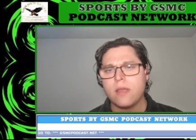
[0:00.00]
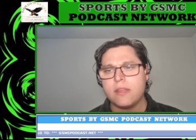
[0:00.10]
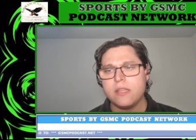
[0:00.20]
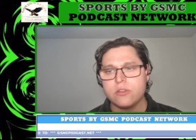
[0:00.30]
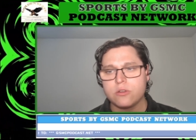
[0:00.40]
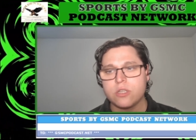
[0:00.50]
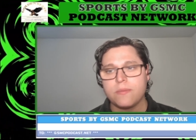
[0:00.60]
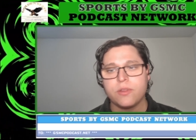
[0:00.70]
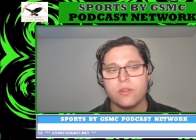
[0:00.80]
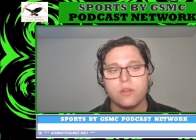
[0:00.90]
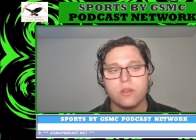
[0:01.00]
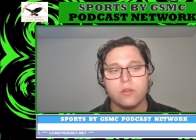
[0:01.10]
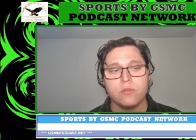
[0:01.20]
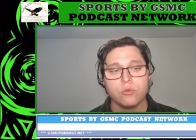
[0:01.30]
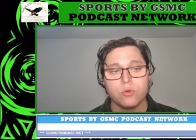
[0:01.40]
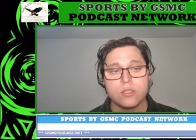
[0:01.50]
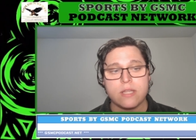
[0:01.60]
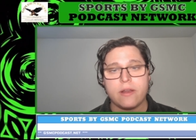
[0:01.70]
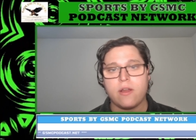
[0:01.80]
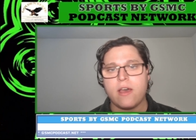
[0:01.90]
and these are some of the rules
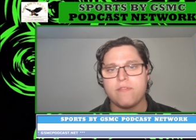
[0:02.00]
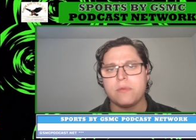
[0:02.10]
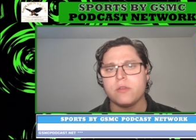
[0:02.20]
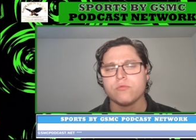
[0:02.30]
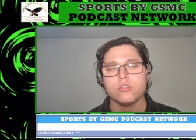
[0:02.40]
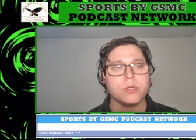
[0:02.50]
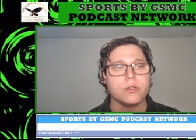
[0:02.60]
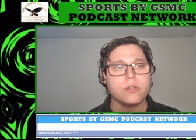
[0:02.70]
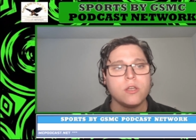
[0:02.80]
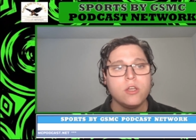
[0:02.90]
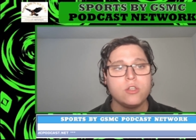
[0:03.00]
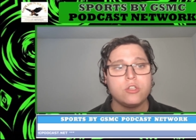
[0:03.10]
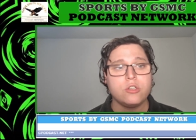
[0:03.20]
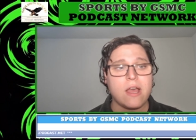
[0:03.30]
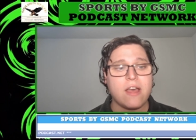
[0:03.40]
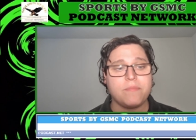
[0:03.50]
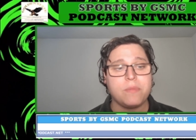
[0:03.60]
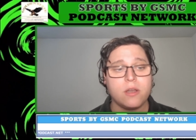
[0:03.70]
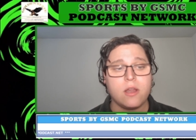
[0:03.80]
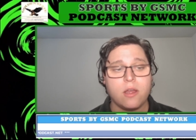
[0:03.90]
that have been rumored to have
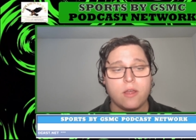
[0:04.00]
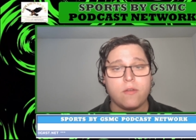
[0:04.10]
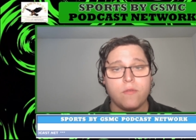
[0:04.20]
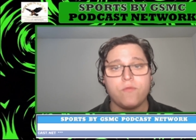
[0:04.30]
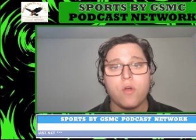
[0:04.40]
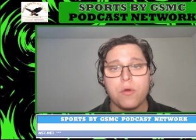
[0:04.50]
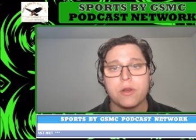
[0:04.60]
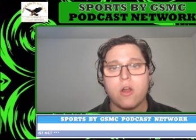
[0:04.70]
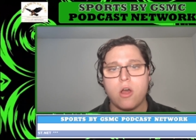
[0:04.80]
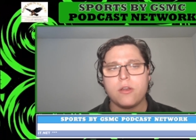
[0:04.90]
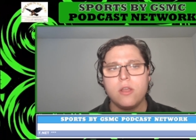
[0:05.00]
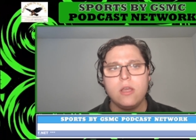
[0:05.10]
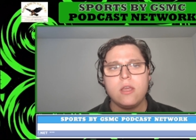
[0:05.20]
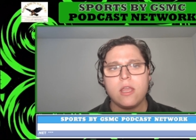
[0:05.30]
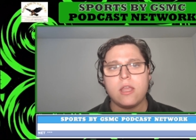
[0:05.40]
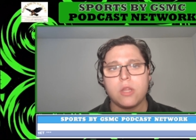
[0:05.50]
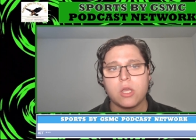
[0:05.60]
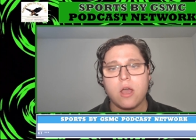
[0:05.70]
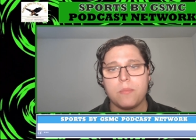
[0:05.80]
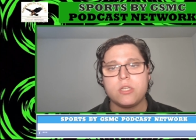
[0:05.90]
been uh, voted on in the
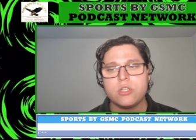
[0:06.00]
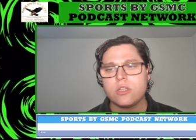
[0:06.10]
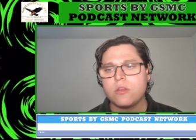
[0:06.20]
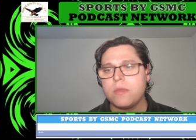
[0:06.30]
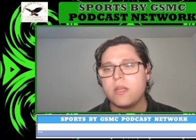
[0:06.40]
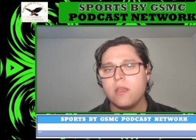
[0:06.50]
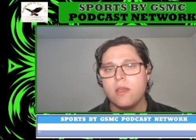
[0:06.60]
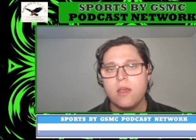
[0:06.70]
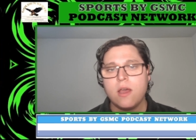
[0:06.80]
competition committee.